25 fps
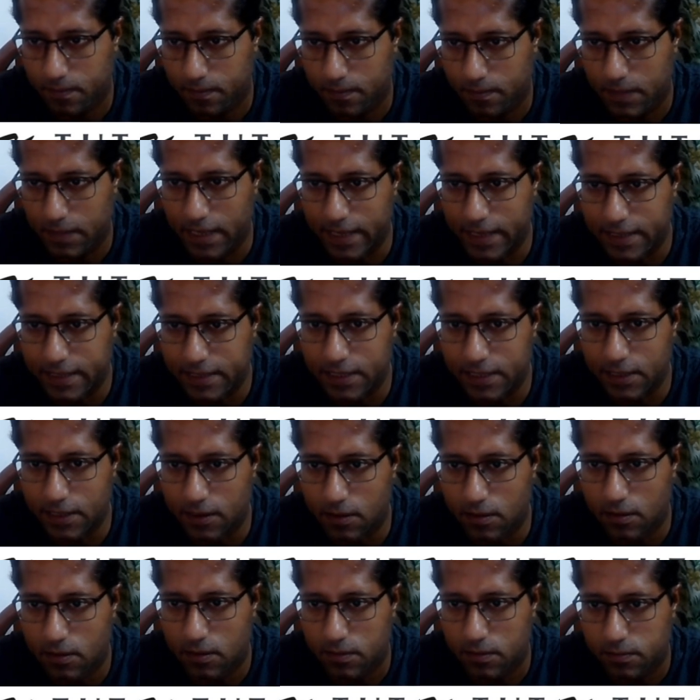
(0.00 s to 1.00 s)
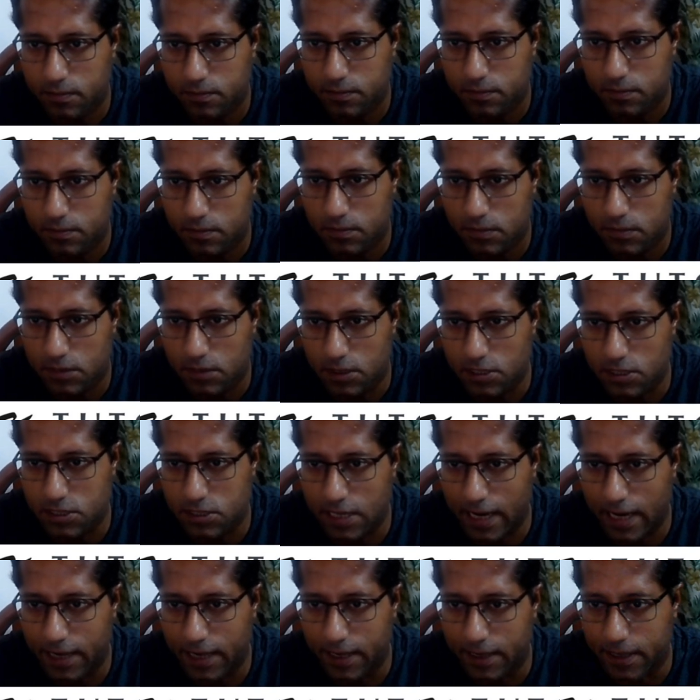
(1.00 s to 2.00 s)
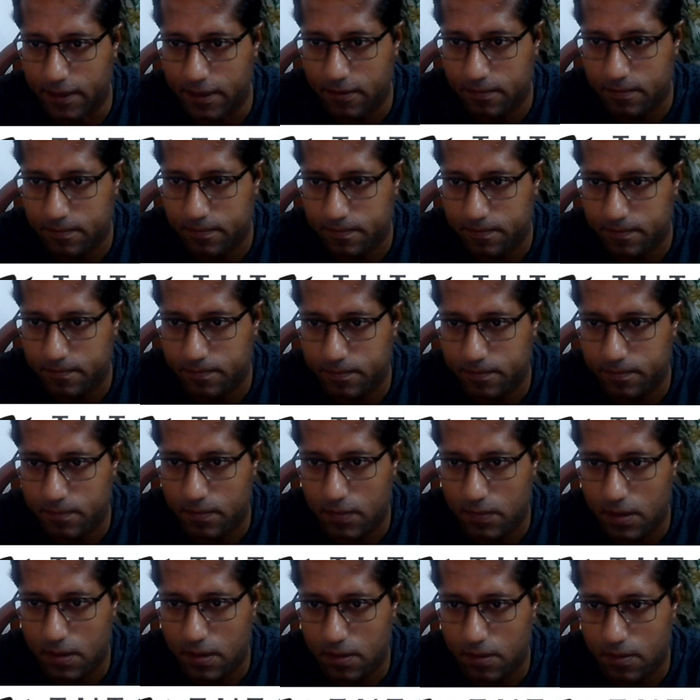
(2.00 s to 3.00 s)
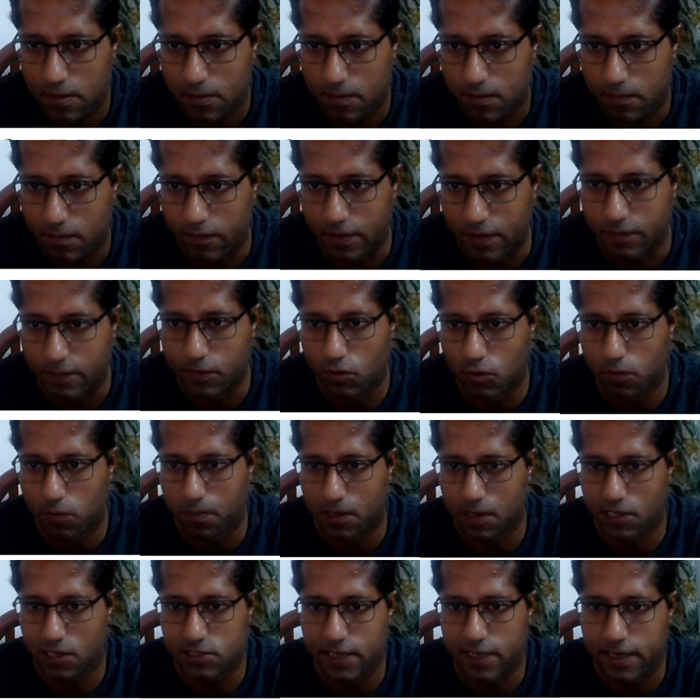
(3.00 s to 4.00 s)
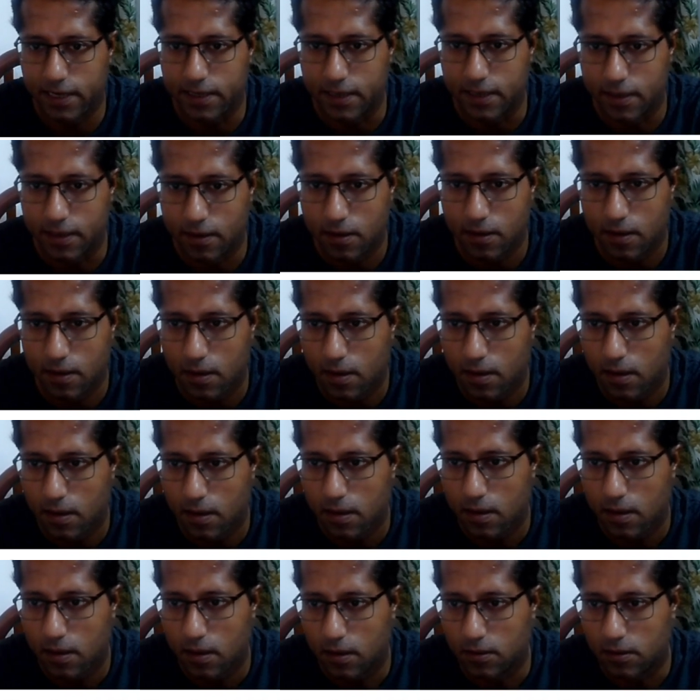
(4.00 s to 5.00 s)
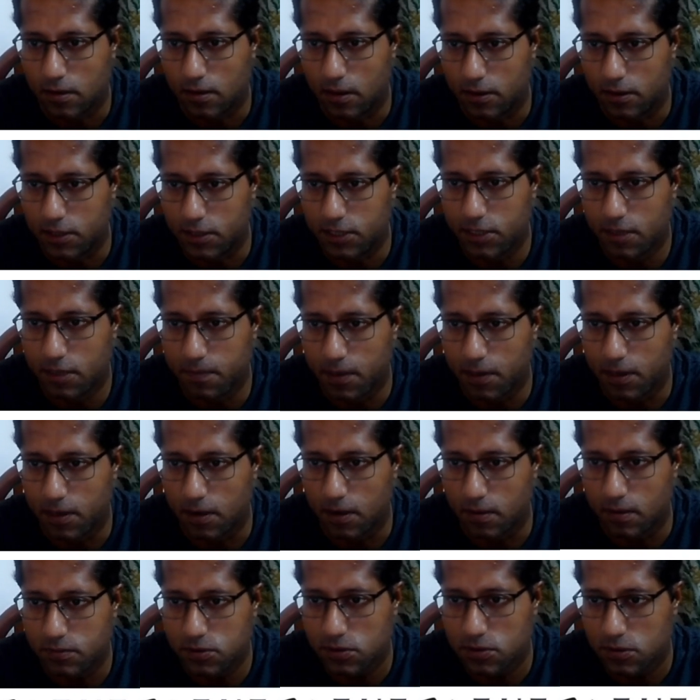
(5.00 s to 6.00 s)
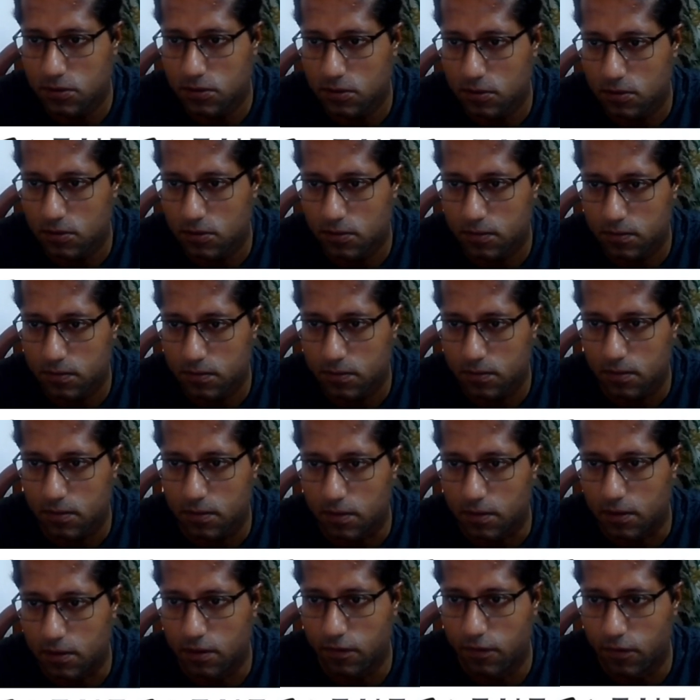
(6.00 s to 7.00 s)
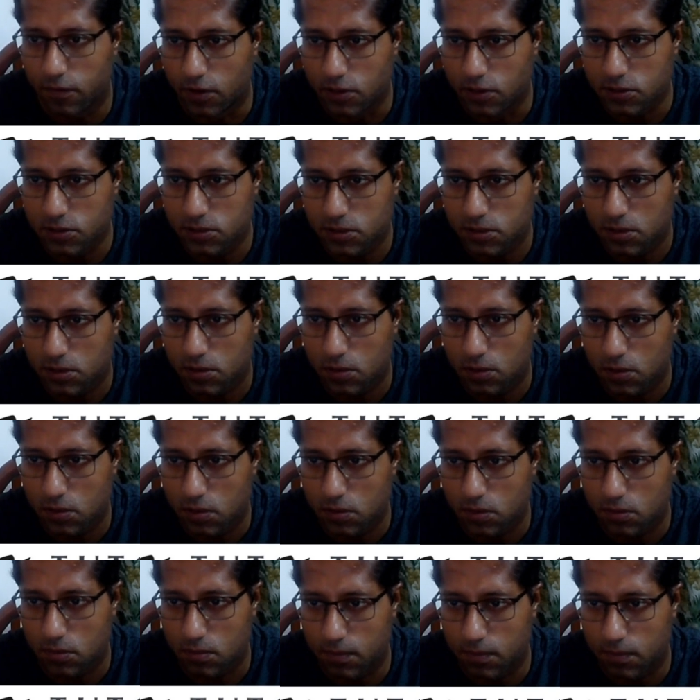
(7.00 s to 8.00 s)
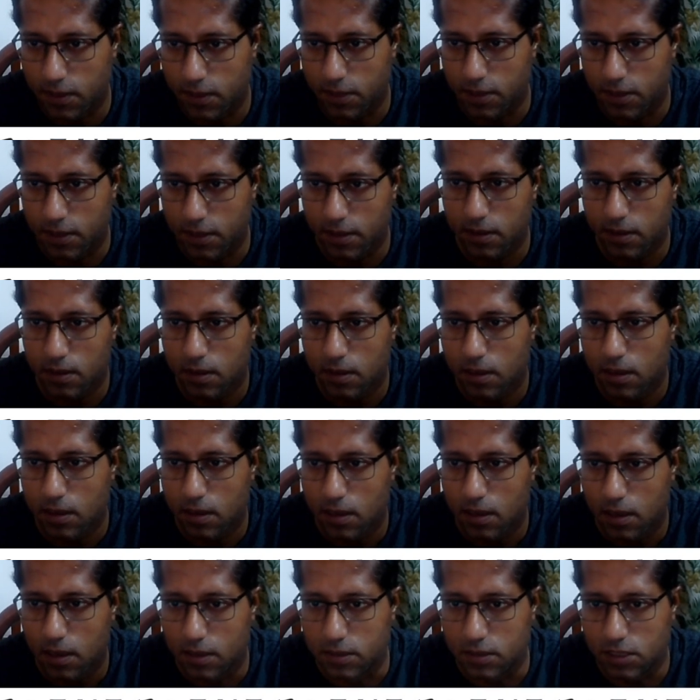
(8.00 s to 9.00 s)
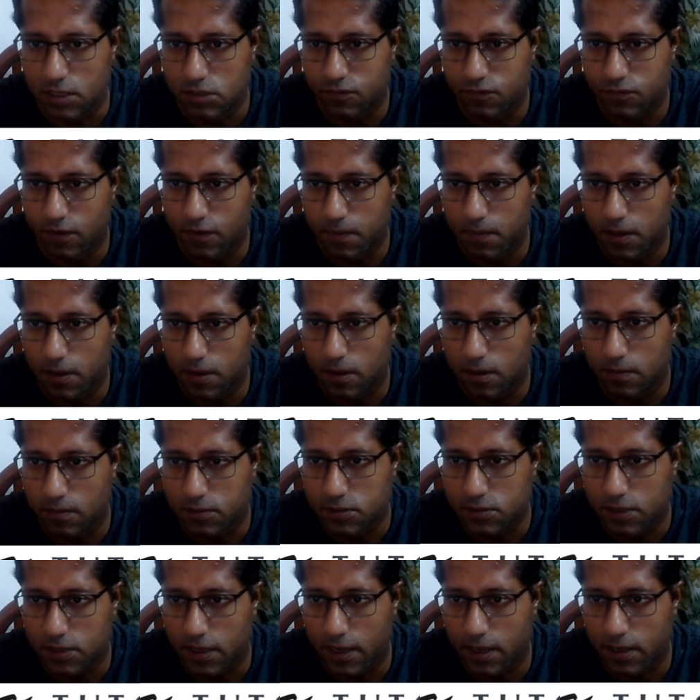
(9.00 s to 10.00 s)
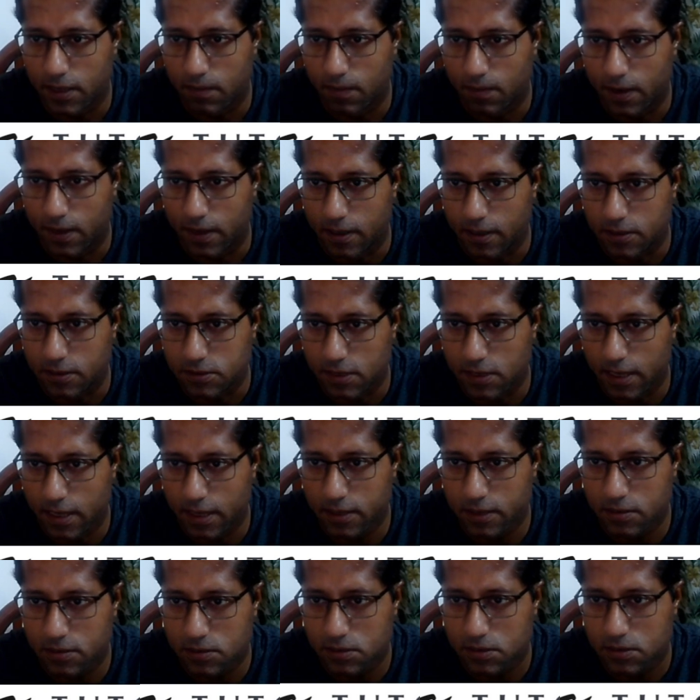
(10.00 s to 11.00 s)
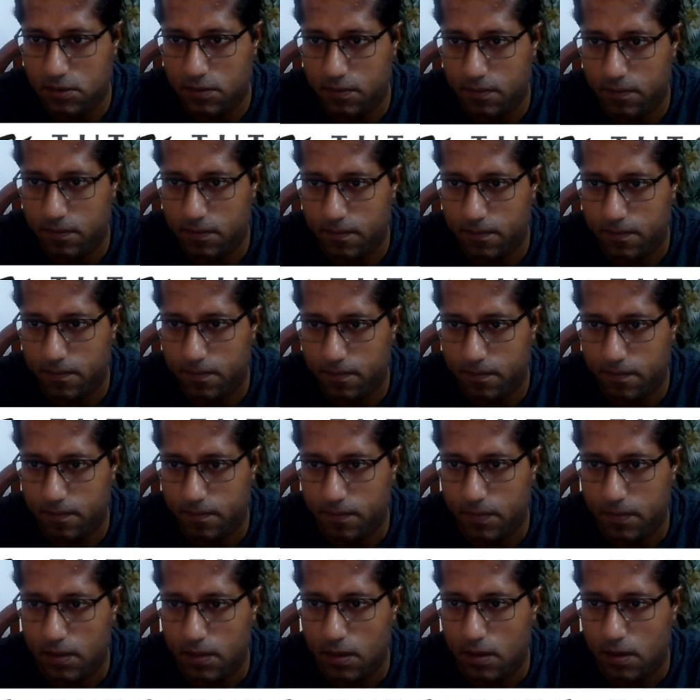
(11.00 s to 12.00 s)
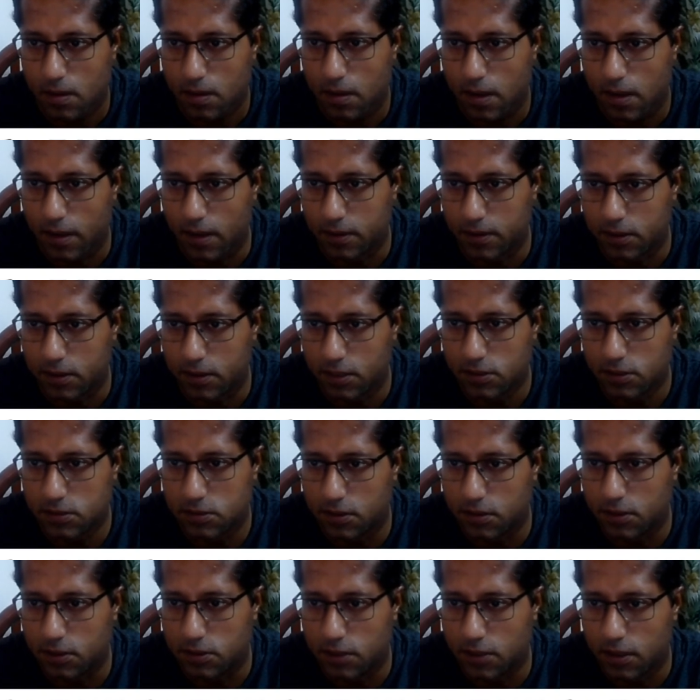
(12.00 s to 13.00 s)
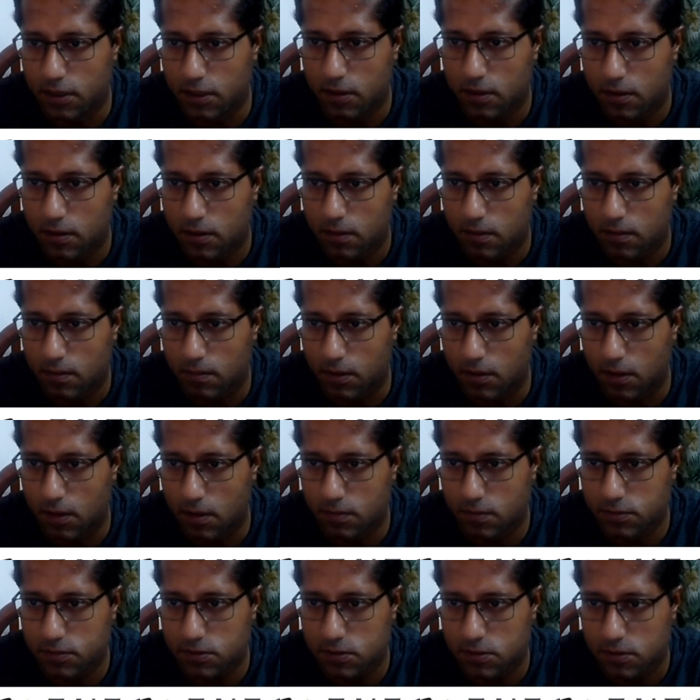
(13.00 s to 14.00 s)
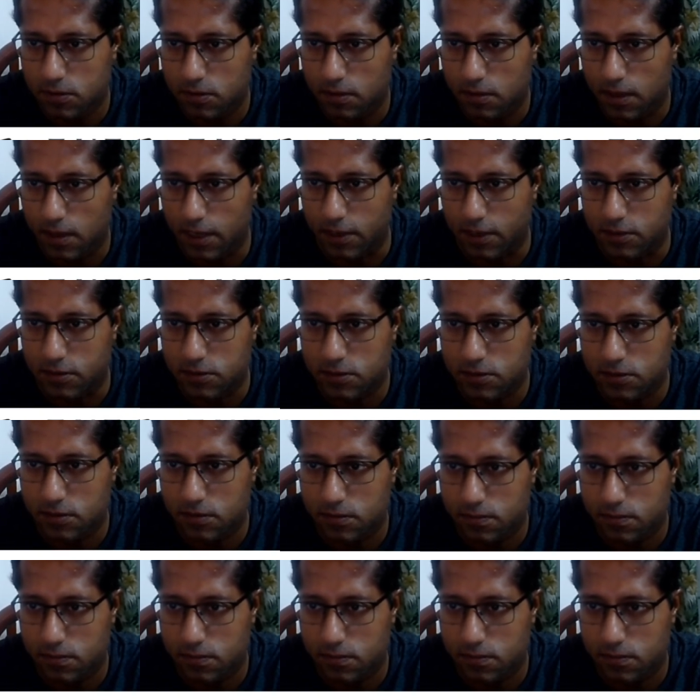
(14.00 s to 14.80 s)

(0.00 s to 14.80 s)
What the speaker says: 18 is added, when we do plus 18, the digit becomes reversed, meaning this one becomes 8 minus x and this digit becomes x.